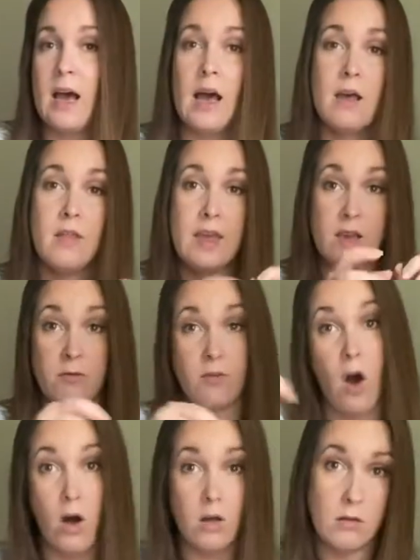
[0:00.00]
uh, they could
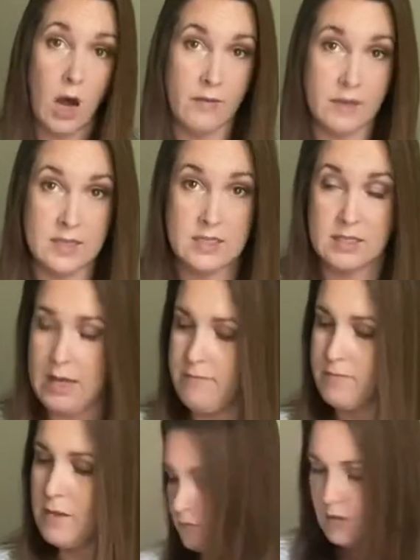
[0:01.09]
fall, obviously.
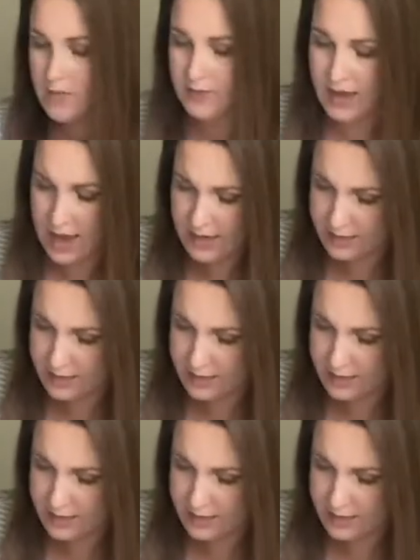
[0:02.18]
That